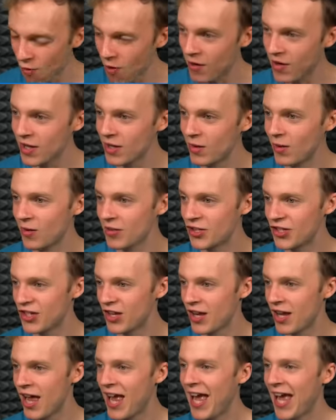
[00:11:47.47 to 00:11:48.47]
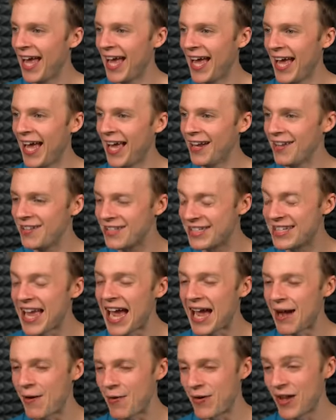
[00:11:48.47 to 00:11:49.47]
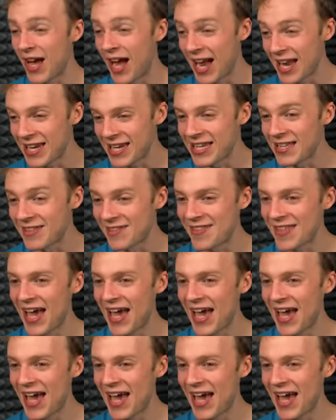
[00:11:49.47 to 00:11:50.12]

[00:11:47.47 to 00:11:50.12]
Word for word: Rocket launcher, hands down, I need